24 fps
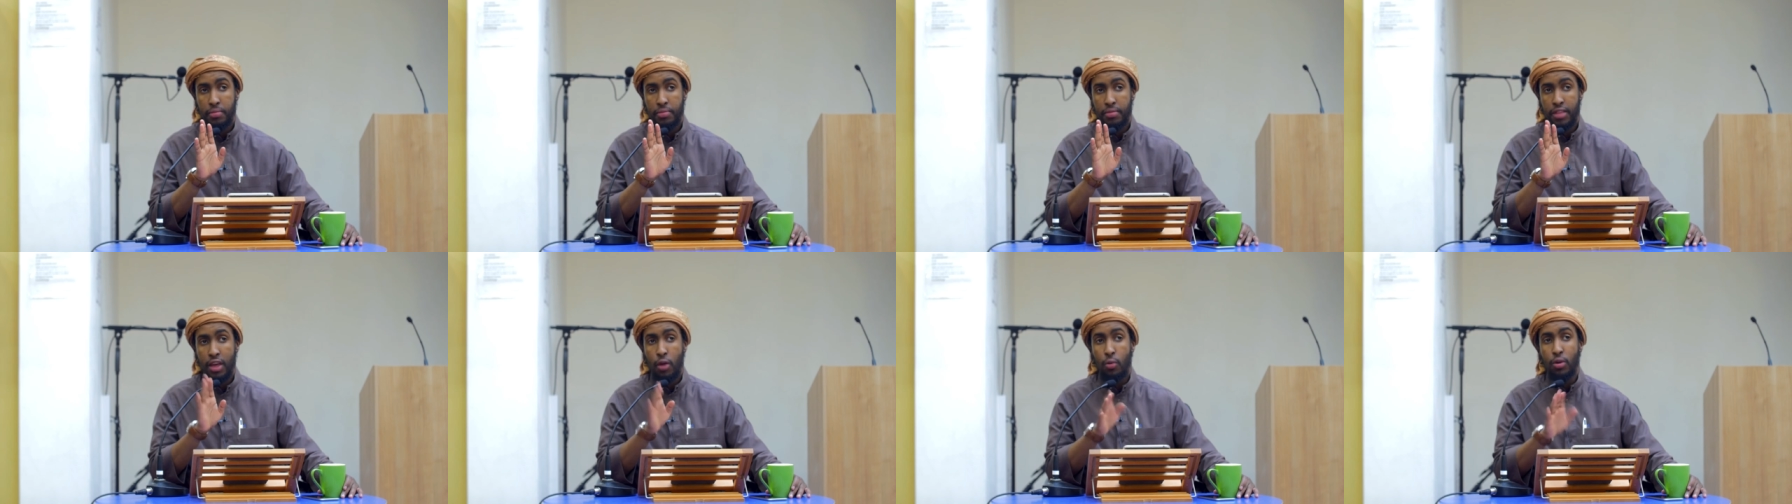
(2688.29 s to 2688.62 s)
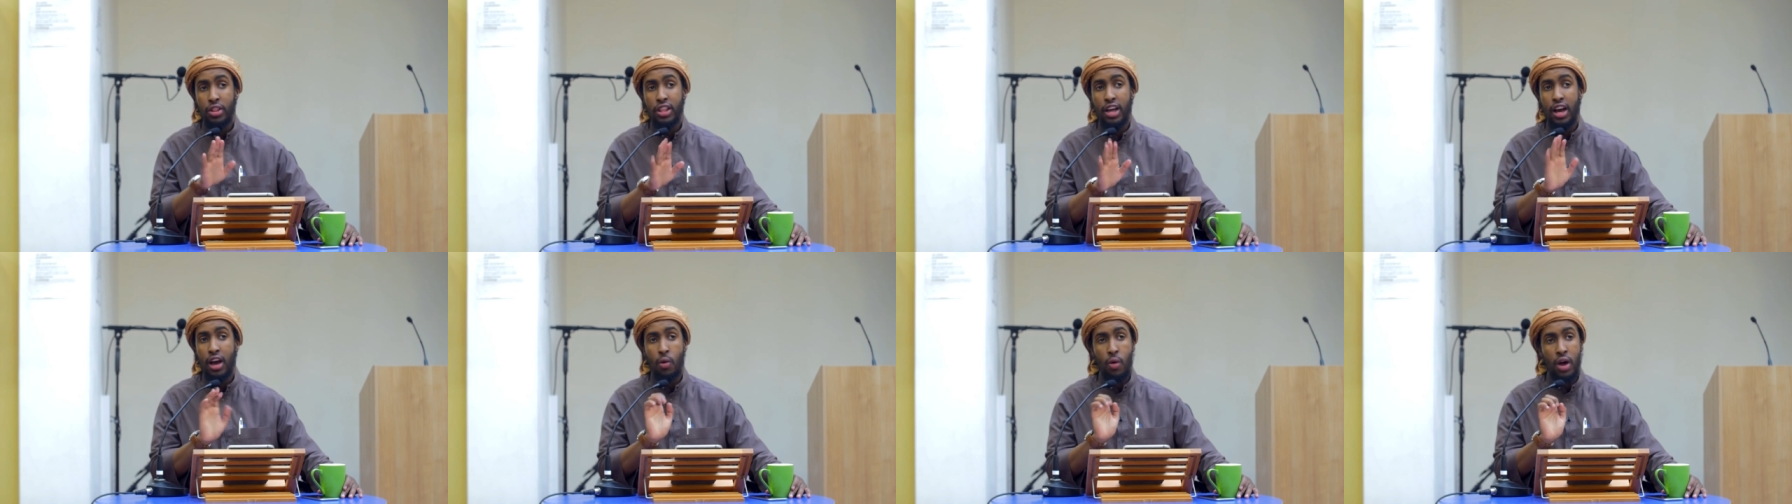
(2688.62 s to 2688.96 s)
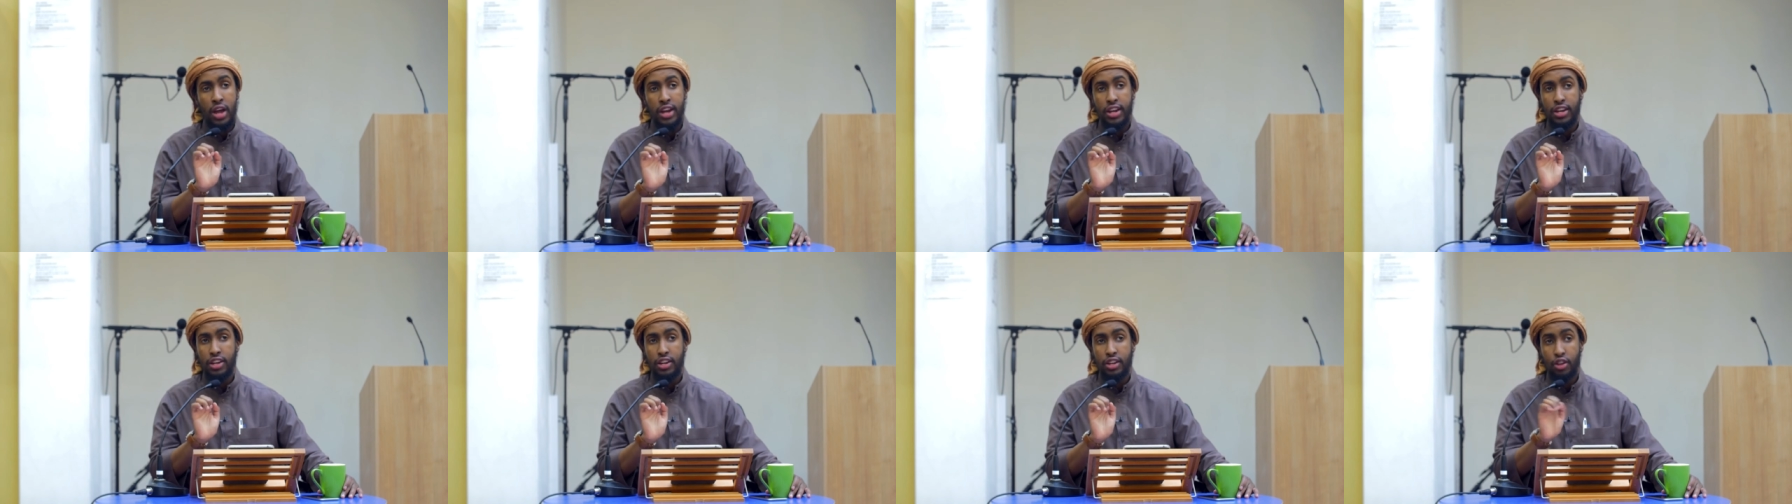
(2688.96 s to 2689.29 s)
They're with the
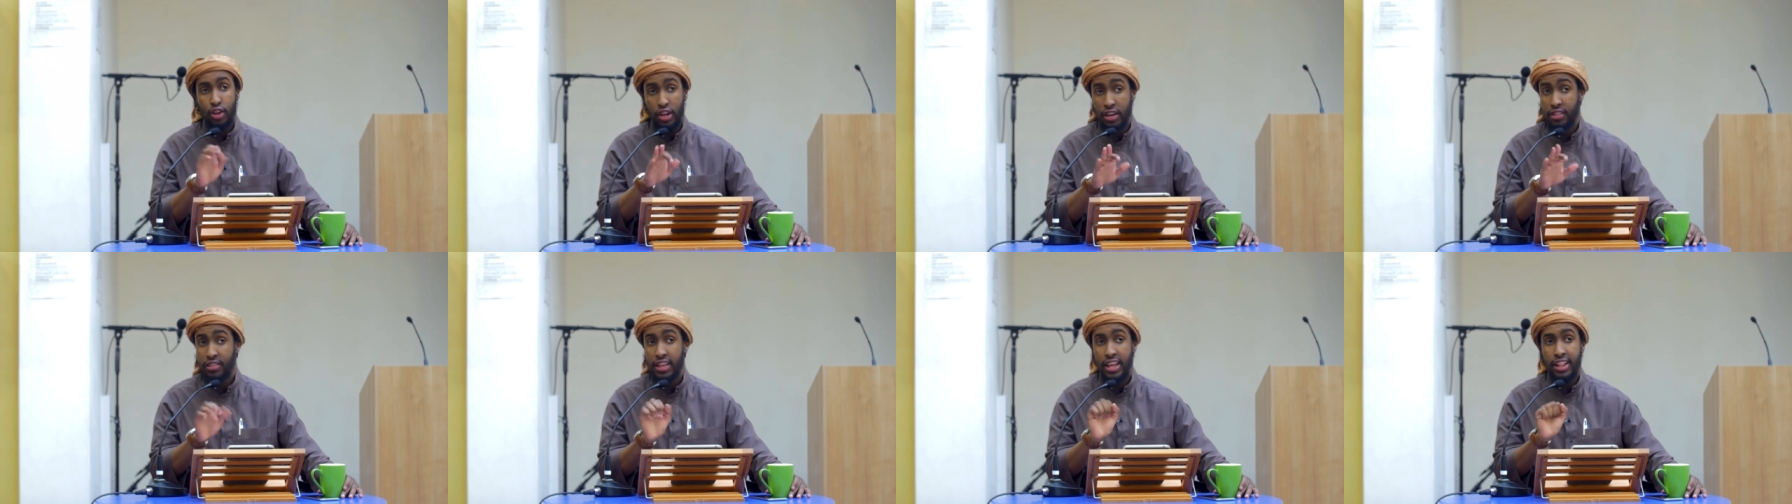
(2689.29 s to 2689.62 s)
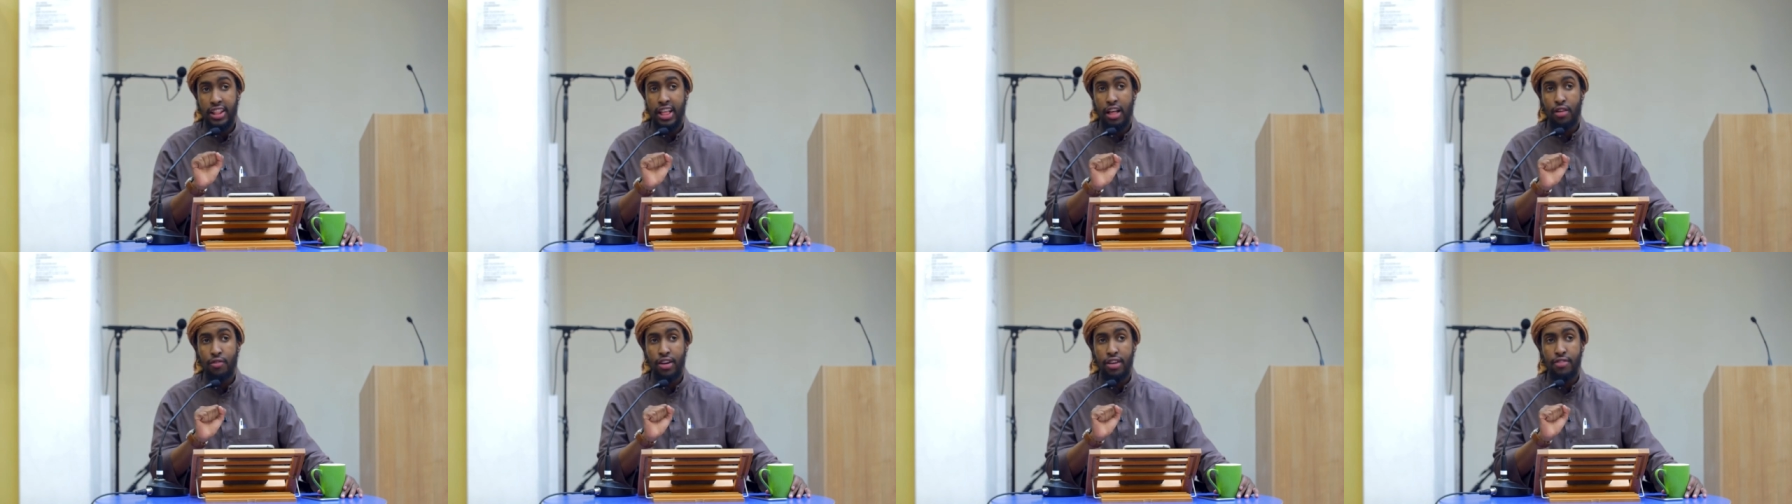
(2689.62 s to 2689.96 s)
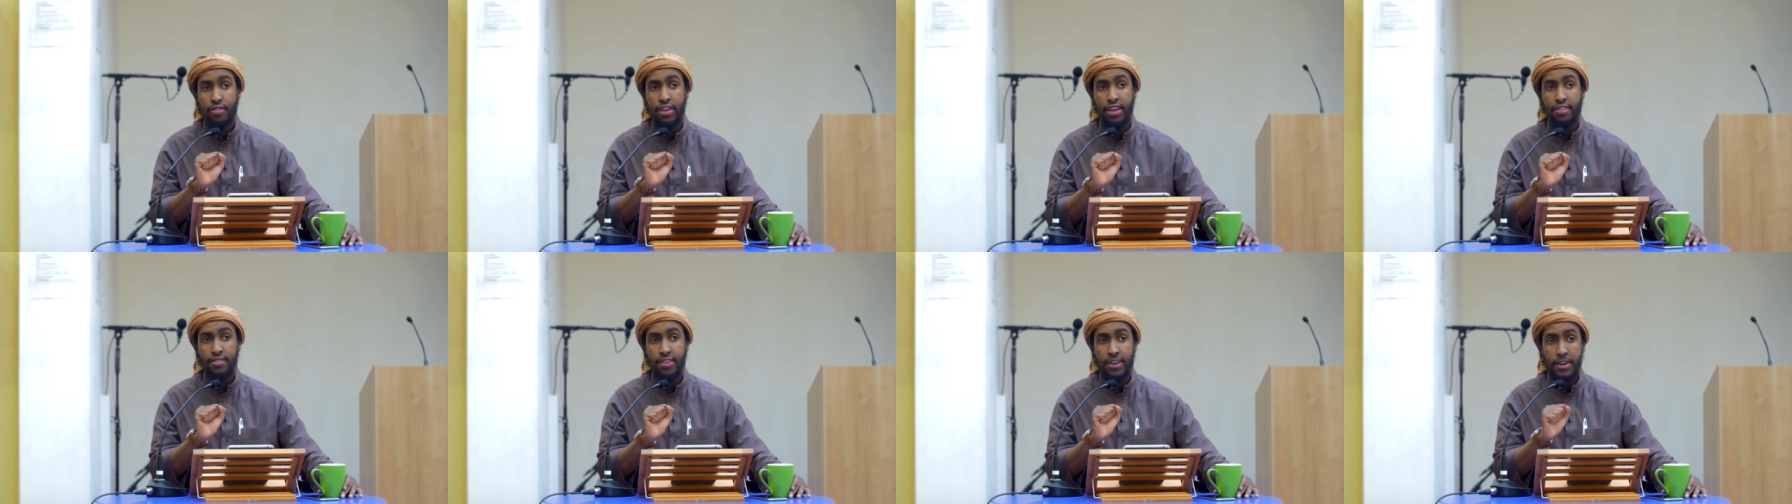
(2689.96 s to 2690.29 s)
Khawarij. You're going to stay in the hellfire
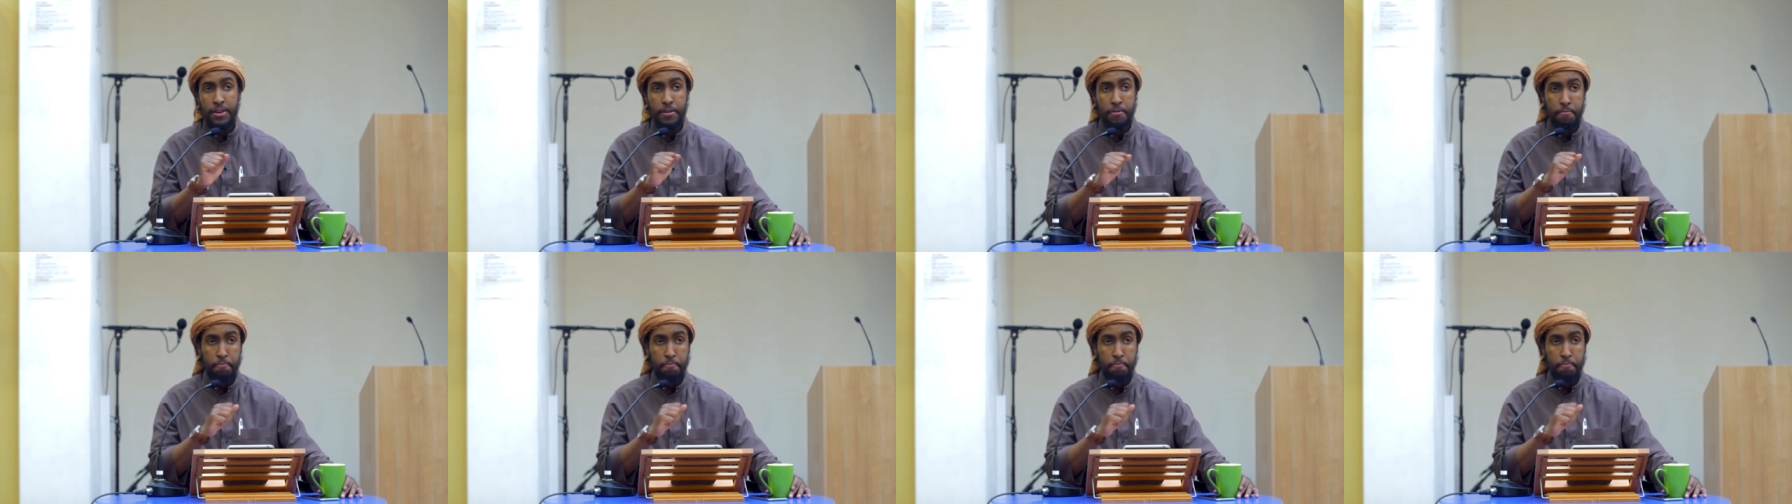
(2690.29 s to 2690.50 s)
forever.